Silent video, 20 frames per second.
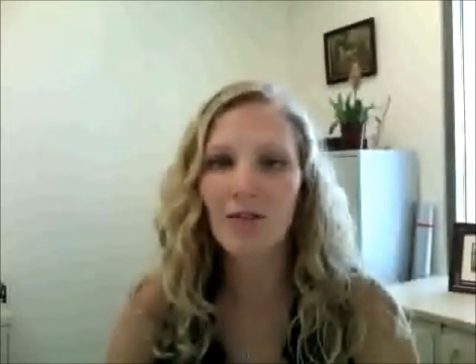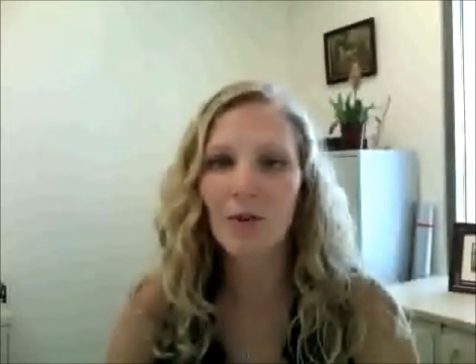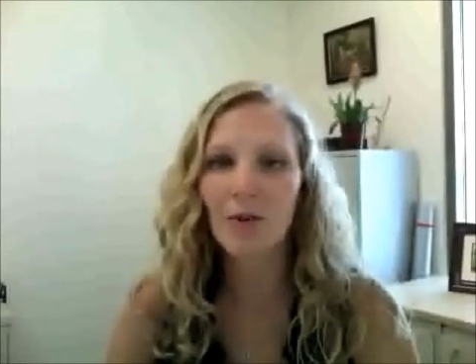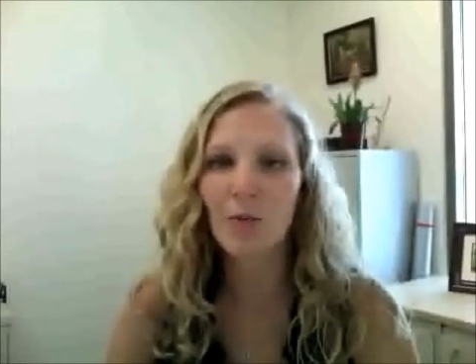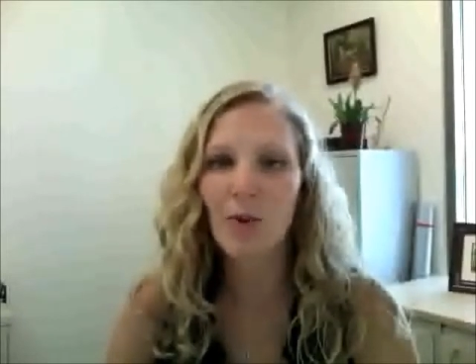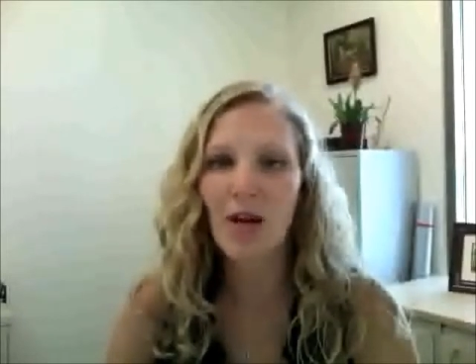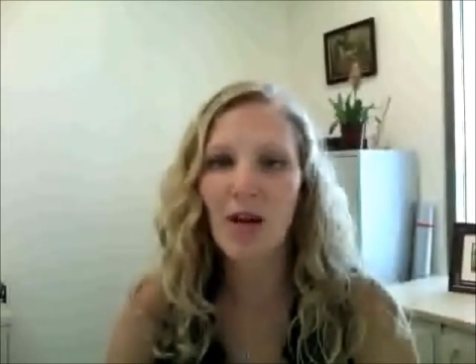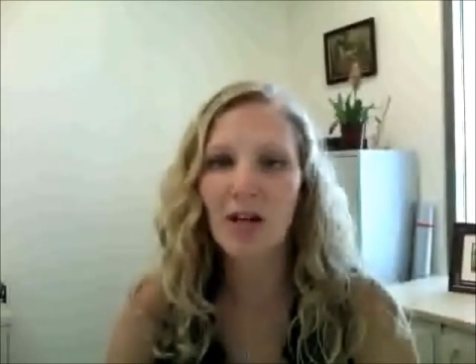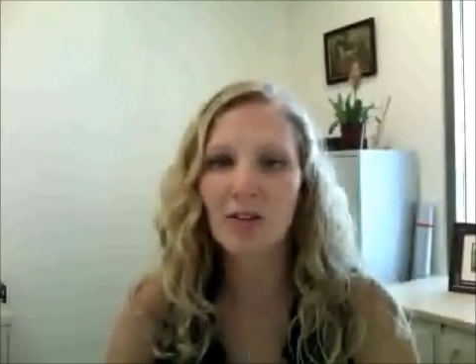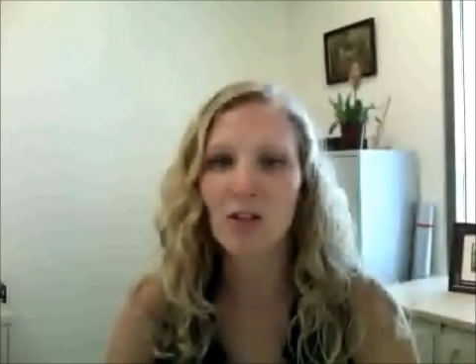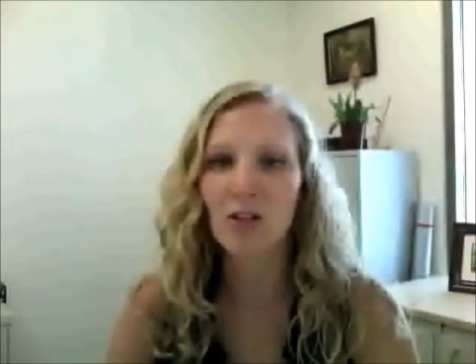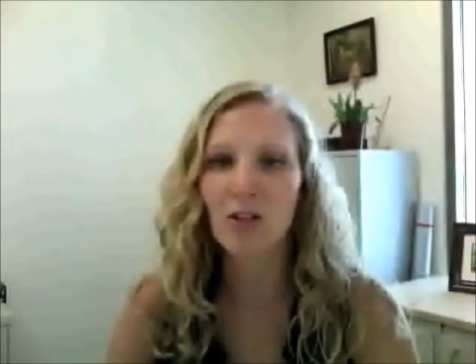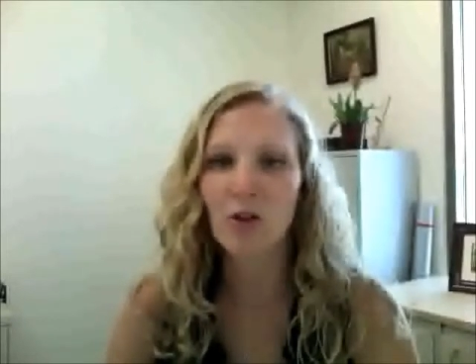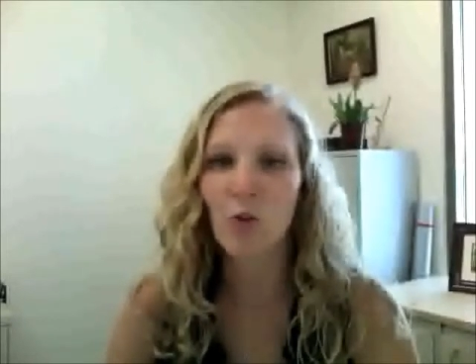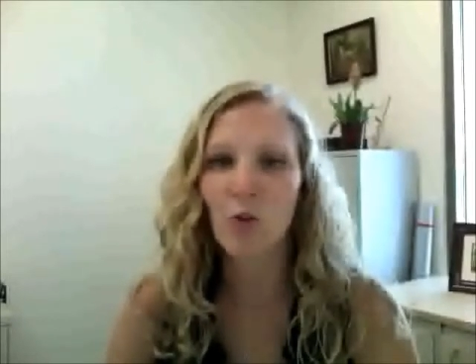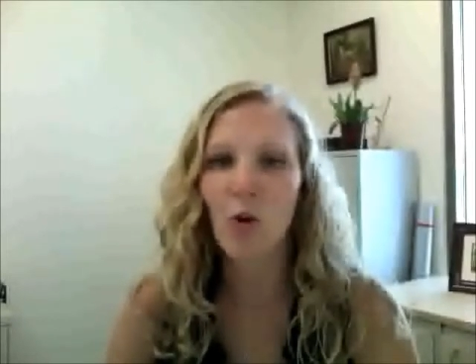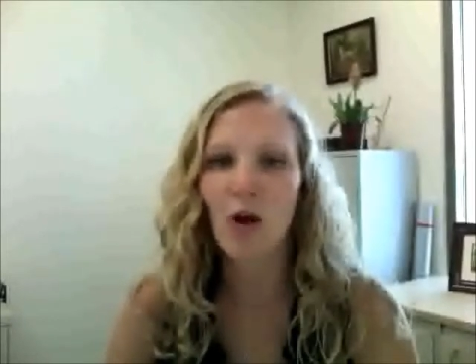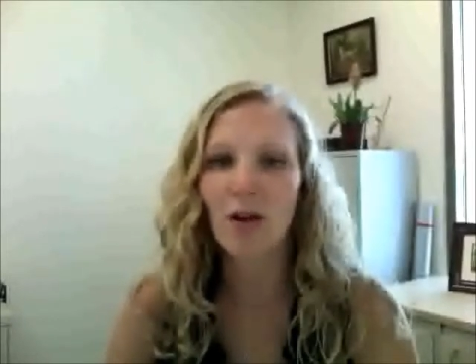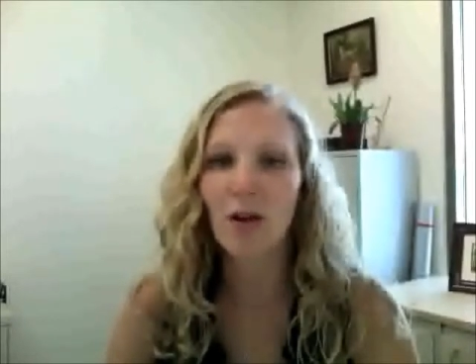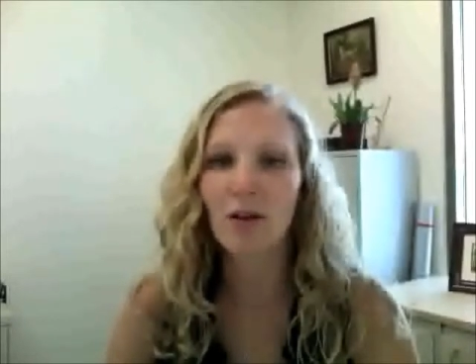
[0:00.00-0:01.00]
impact on
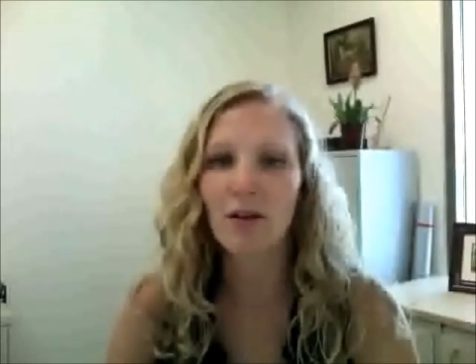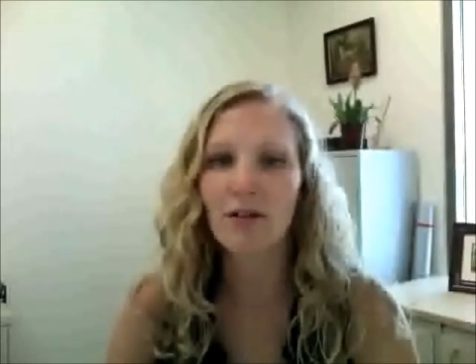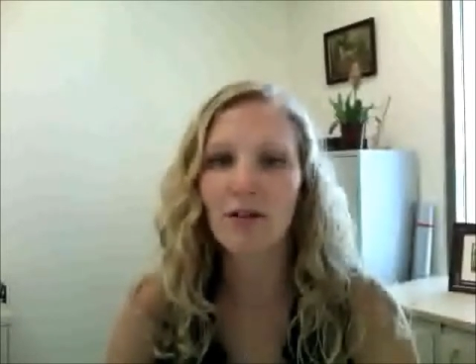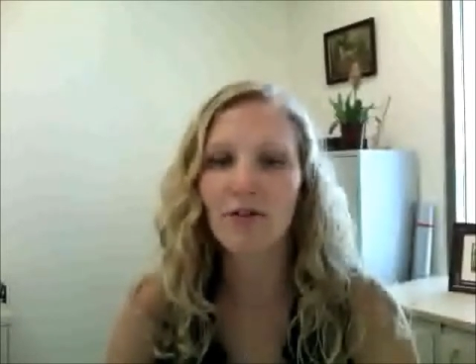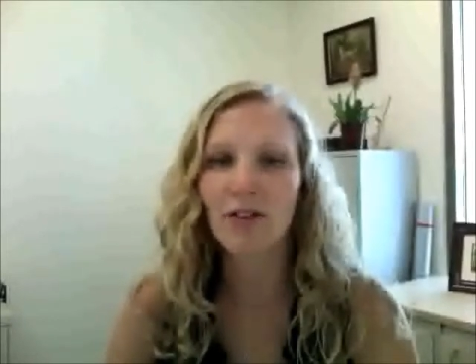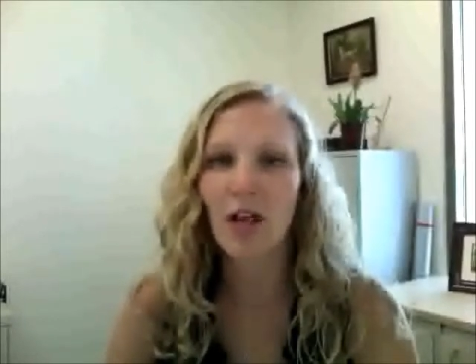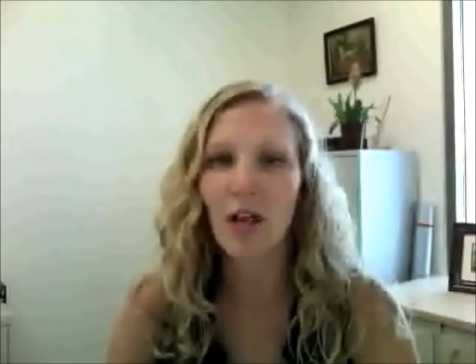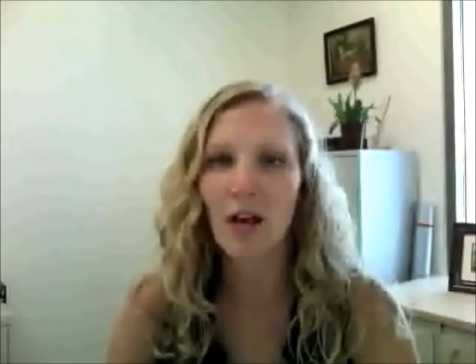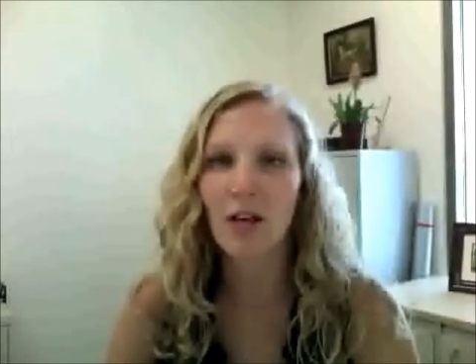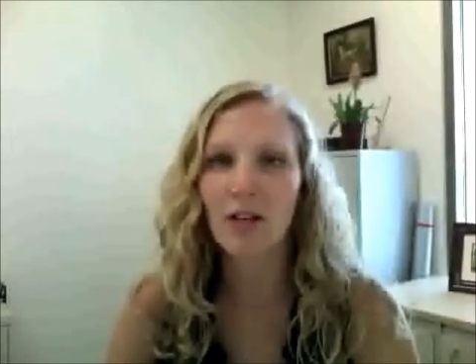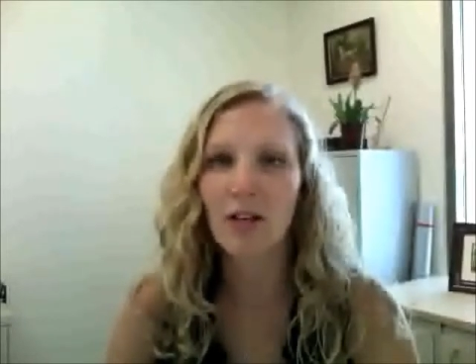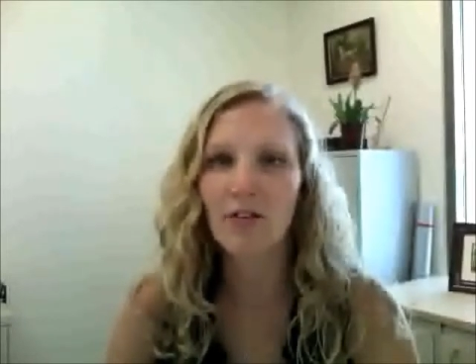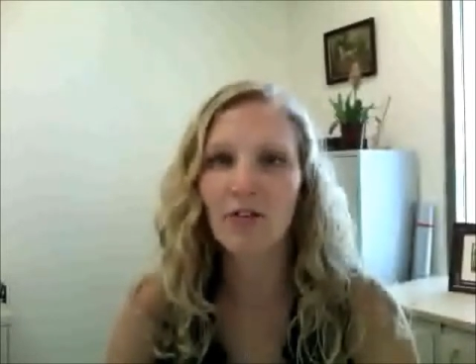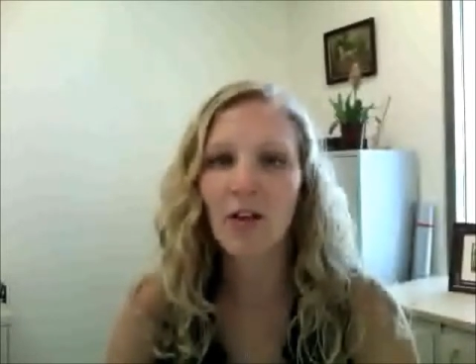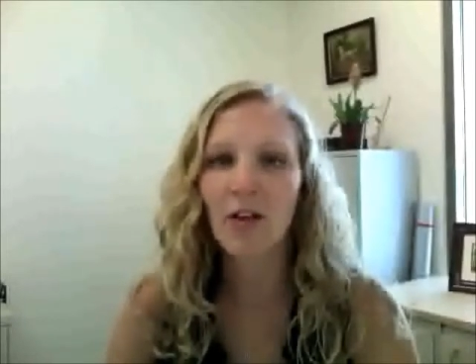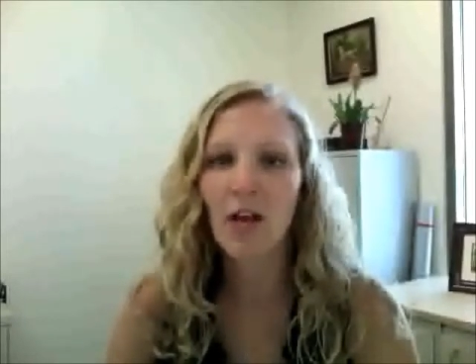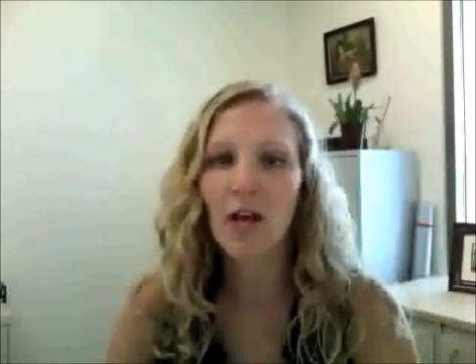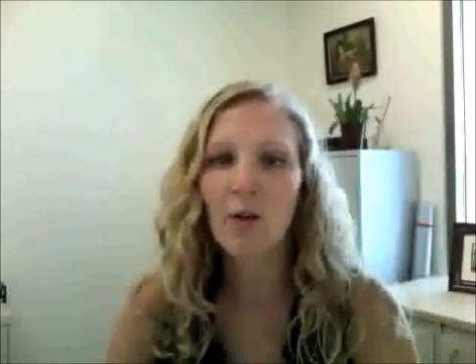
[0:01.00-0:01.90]
quality of life,